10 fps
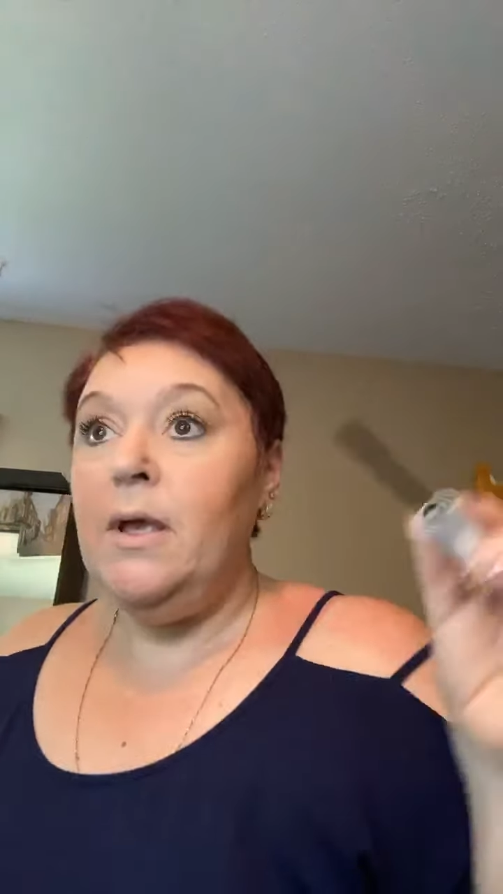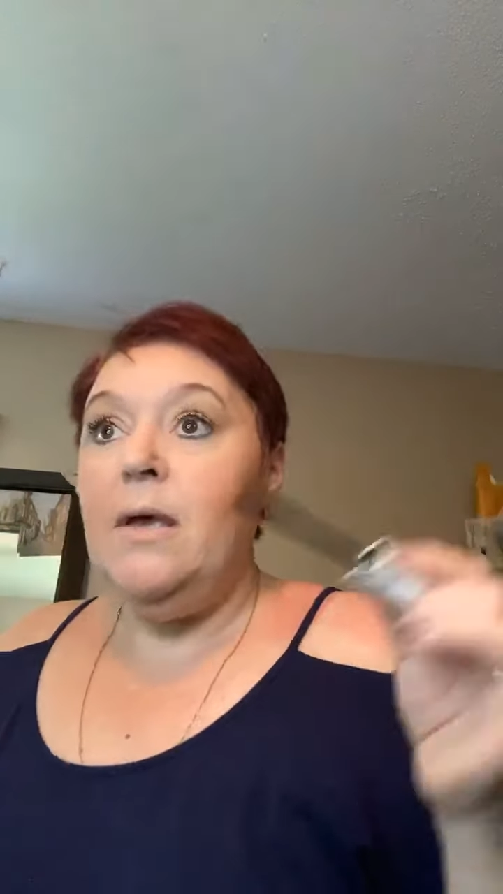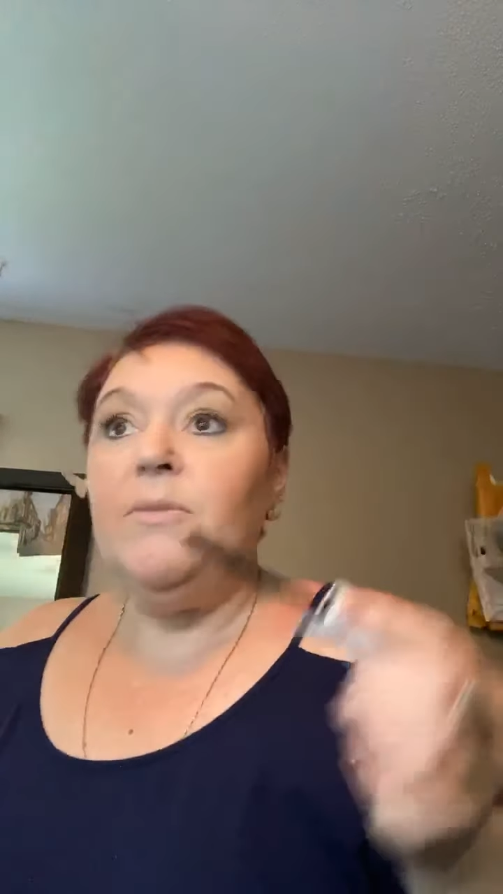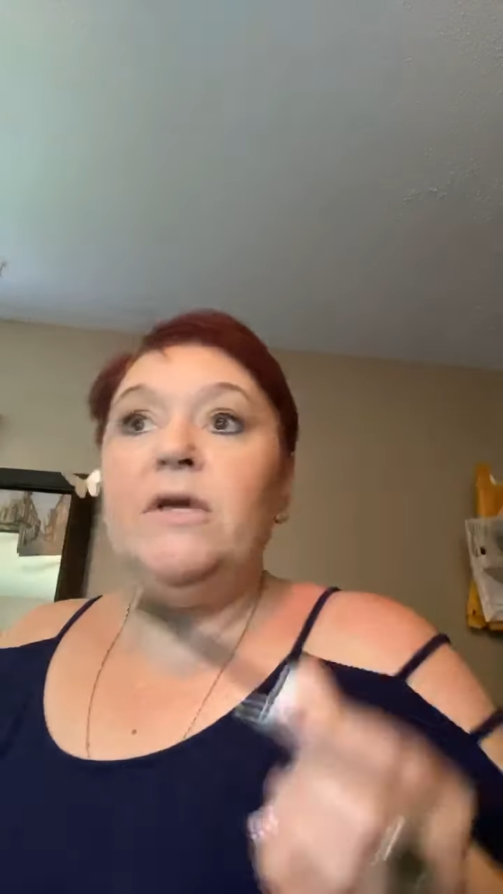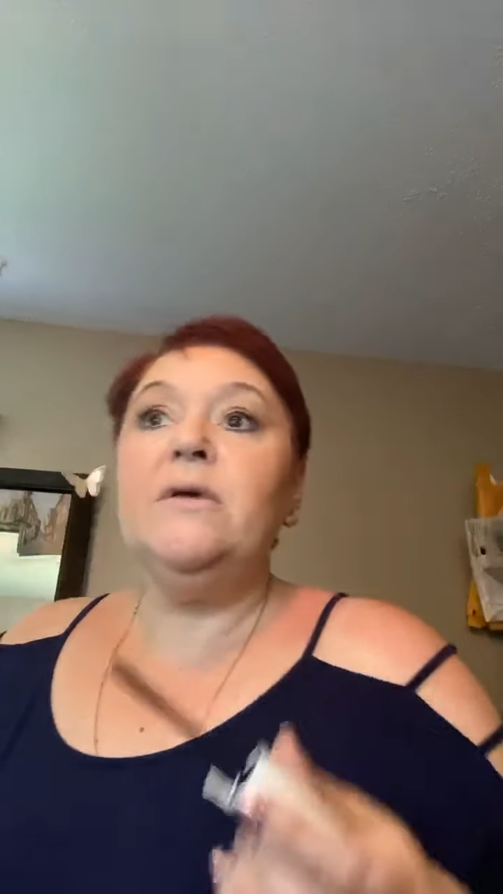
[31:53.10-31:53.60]

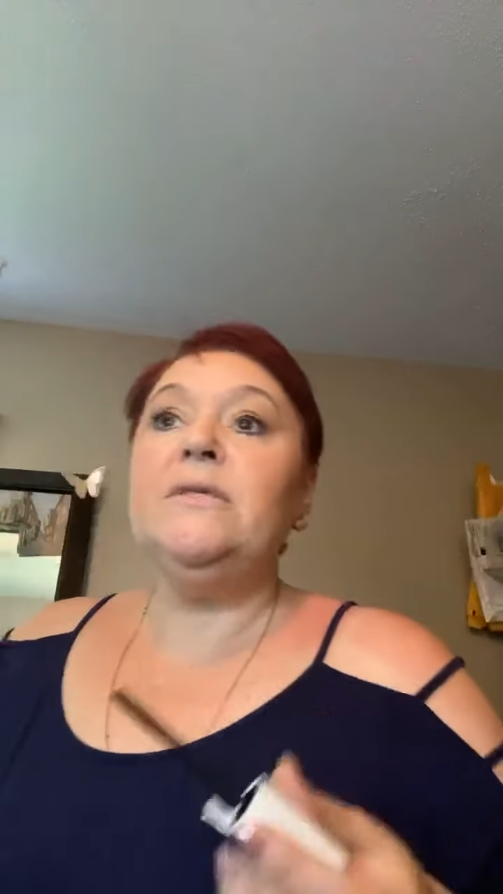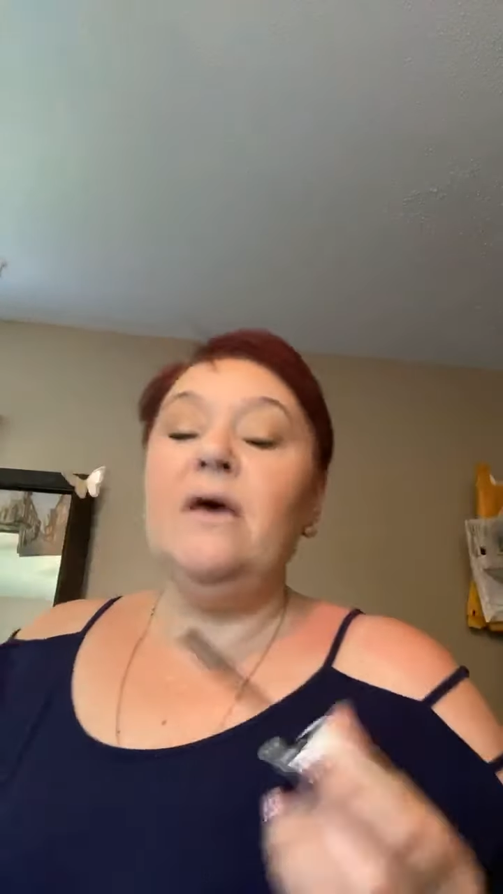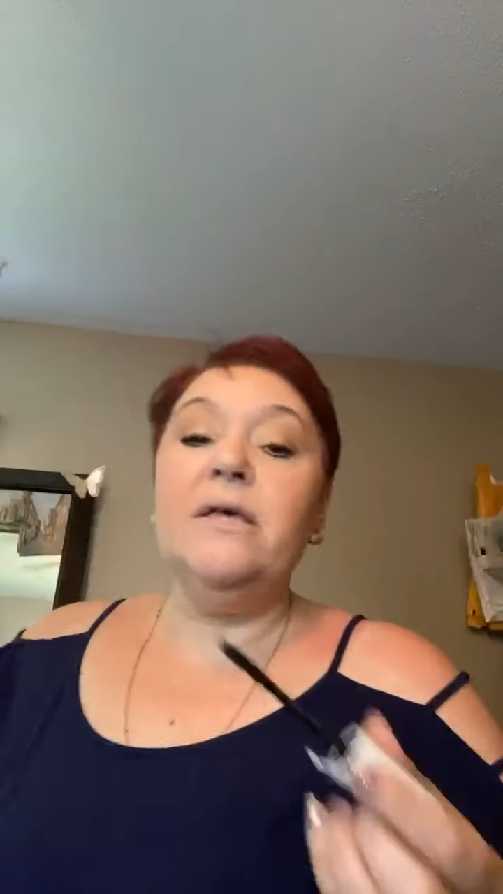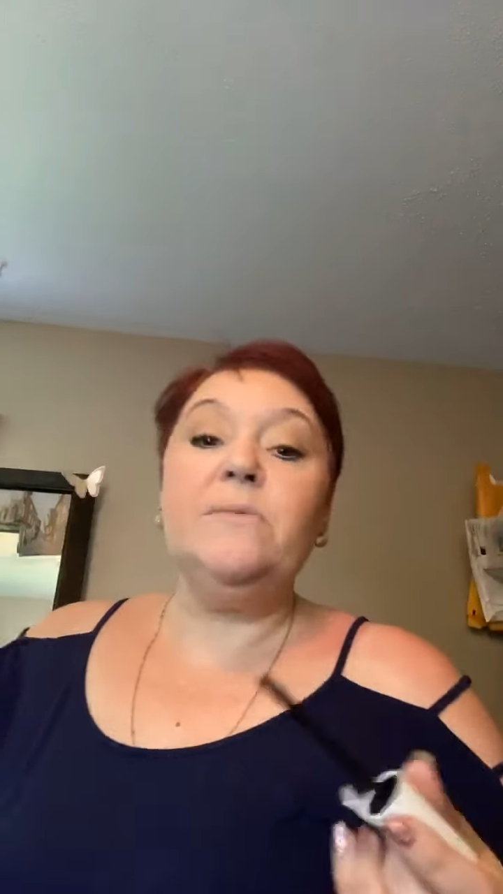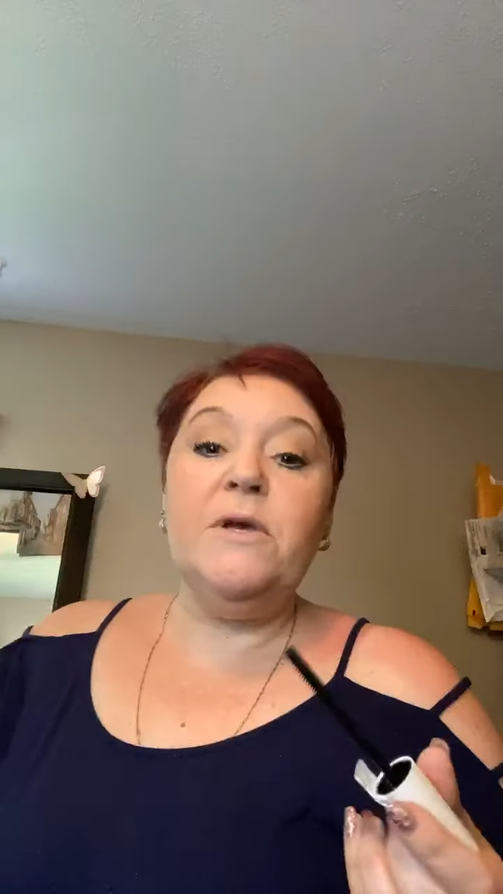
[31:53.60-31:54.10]
because
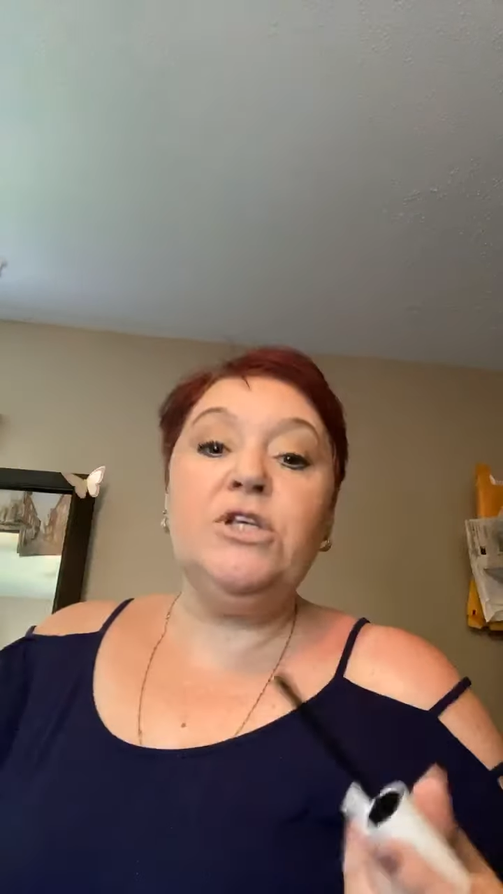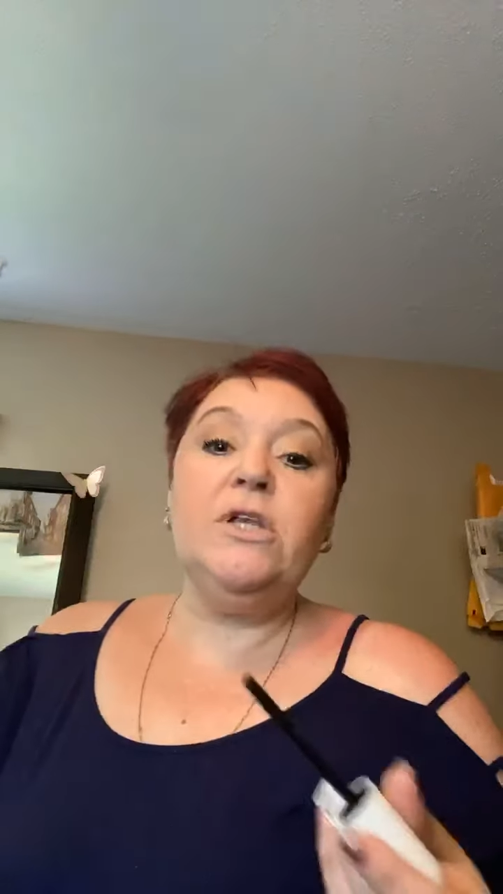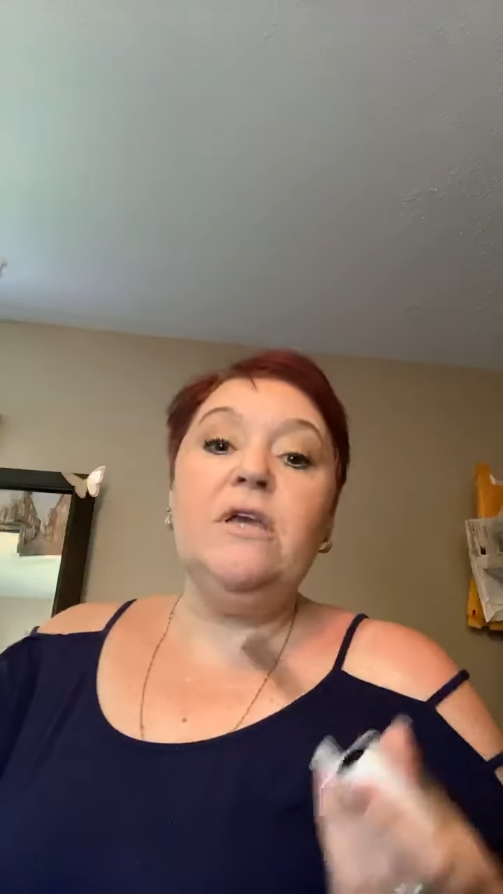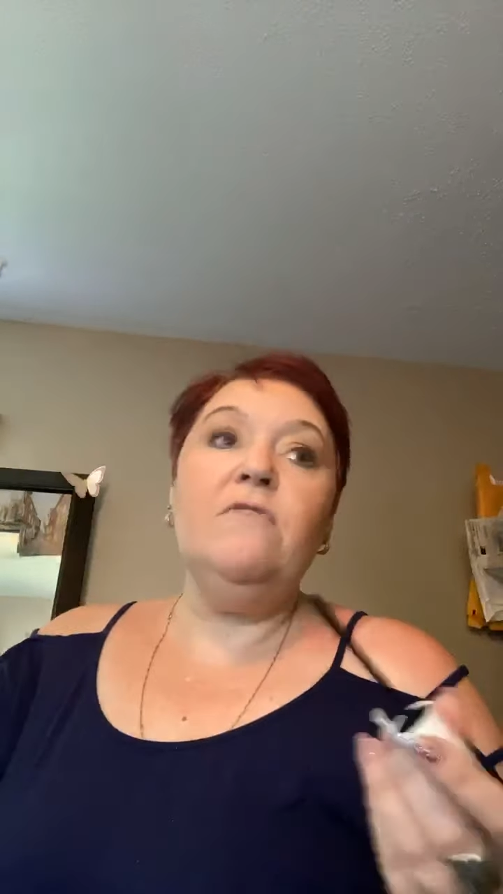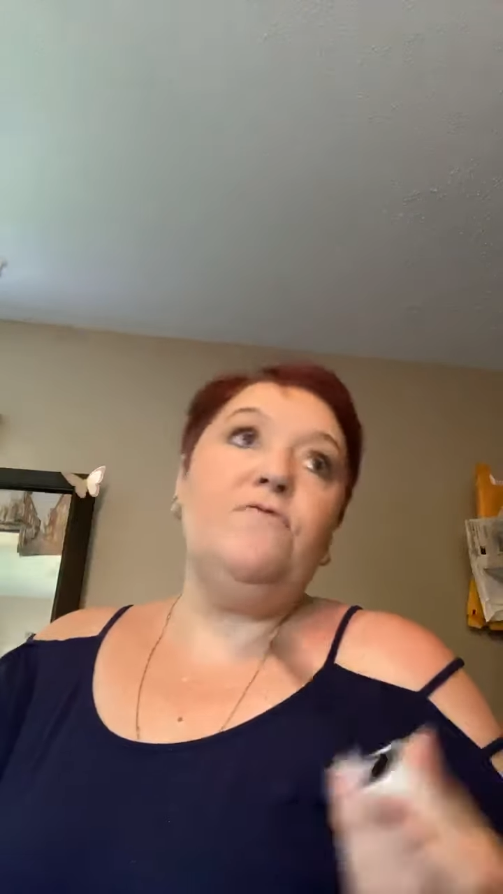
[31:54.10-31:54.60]

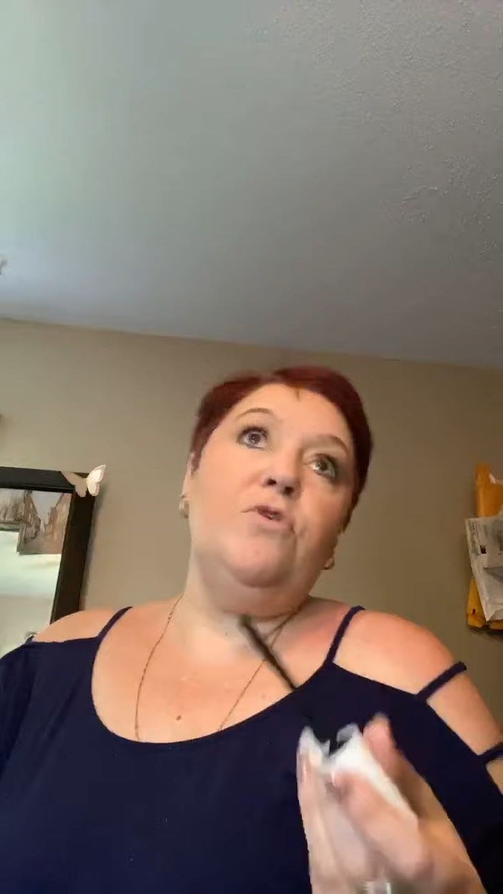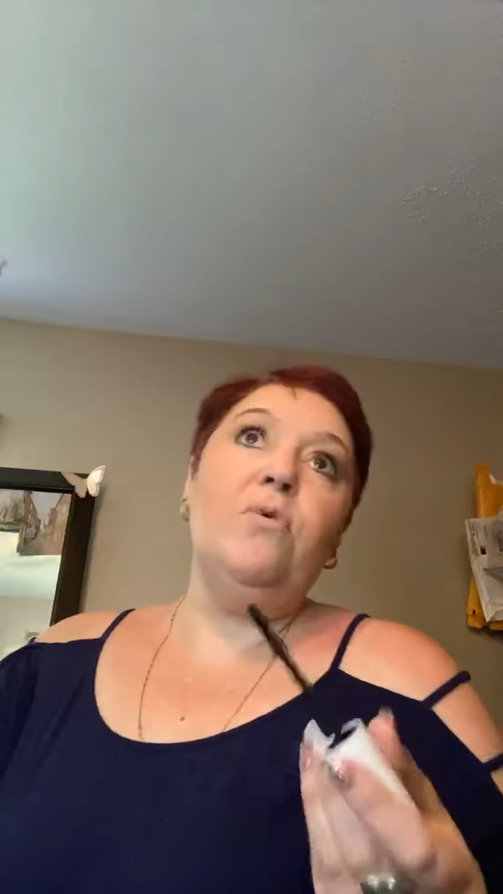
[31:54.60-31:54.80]
especially if you